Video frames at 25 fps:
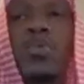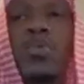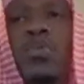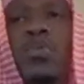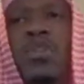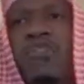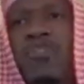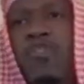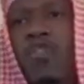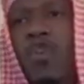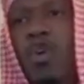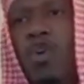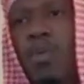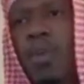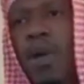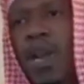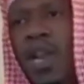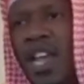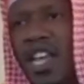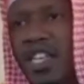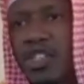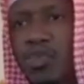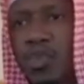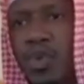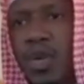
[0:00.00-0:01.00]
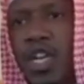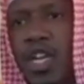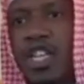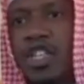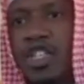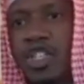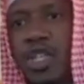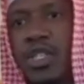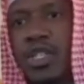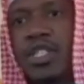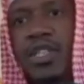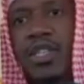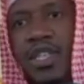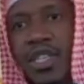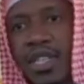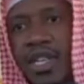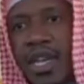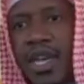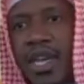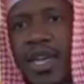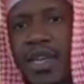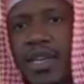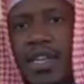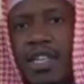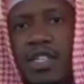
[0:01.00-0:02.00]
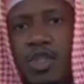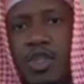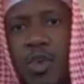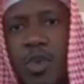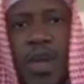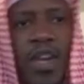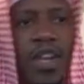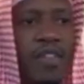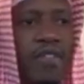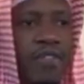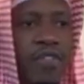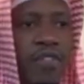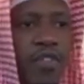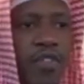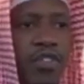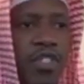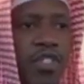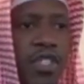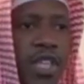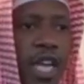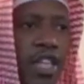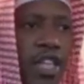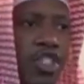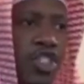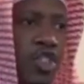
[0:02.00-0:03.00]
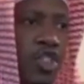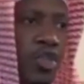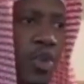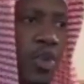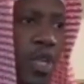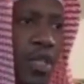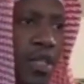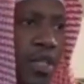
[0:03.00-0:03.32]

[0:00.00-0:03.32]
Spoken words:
reform Allah's religion today in the 21st century,